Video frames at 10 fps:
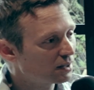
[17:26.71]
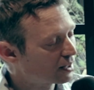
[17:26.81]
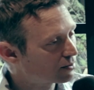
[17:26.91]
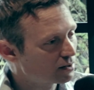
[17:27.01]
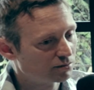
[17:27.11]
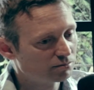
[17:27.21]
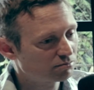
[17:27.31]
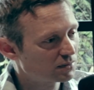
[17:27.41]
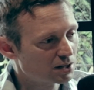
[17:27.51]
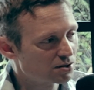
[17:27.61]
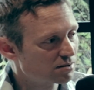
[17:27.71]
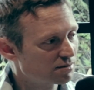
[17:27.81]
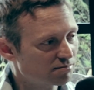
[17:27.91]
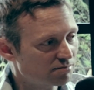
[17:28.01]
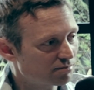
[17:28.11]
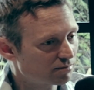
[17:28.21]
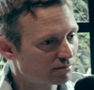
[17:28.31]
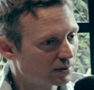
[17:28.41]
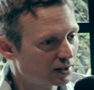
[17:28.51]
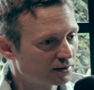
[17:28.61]
I don't know. I
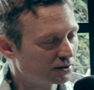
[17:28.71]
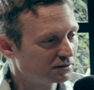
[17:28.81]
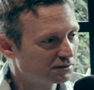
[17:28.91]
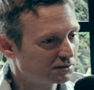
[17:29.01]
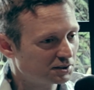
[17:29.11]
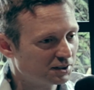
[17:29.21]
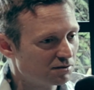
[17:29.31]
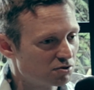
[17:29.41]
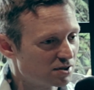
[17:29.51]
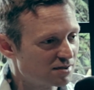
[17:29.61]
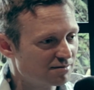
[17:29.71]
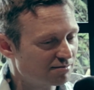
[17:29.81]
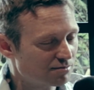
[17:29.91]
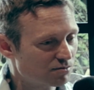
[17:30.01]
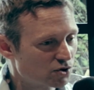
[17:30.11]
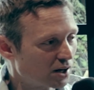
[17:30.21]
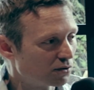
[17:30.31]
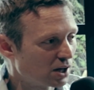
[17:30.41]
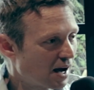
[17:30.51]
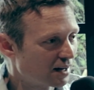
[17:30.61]
don't know. Just try to
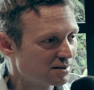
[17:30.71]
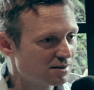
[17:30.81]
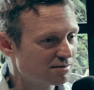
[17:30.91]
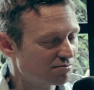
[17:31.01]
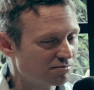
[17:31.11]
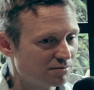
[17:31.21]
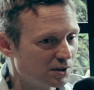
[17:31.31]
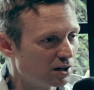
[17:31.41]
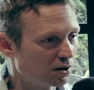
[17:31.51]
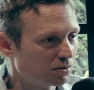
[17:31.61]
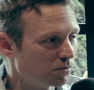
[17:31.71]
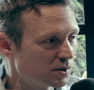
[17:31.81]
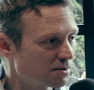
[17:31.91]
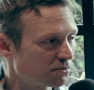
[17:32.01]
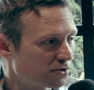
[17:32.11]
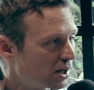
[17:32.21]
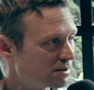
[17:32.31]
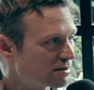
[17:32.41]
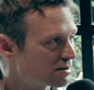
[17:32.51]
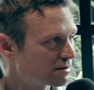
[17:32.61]
relax, you know, with some
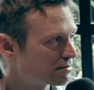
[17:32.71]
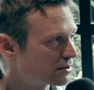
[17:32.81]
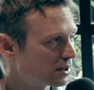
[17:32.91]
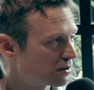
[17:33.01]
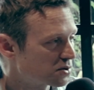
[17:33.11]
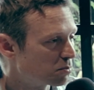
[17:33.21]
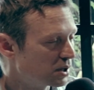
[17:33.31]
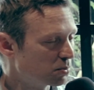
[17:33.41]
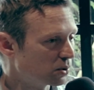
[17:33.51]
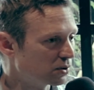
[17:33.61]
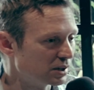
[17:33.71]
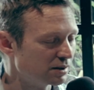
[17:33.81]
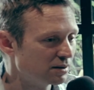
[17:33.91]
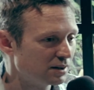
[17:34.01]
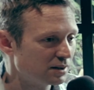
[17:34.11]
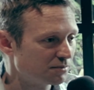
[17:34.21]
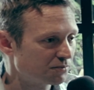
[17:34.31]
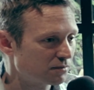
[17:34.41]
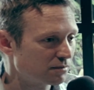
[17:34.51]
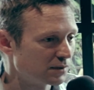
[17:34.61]
friends and, you know, some people, and
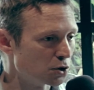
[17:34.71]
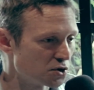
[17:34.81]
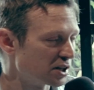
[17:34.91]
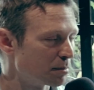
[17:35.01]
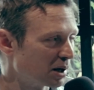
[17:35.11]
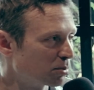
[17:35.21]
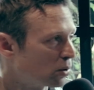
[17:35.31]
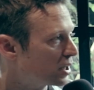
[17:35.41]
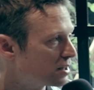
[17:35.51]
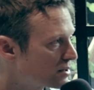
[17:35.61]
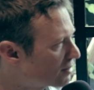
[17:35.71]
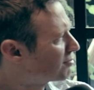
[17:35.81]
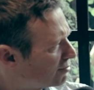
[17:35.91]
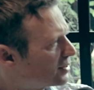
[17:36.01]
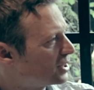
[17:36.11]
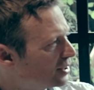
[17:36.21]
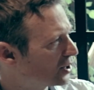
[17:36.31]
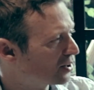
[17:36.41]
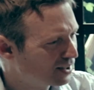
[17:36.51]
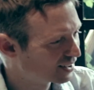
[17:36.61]
they're usually my employees, you know,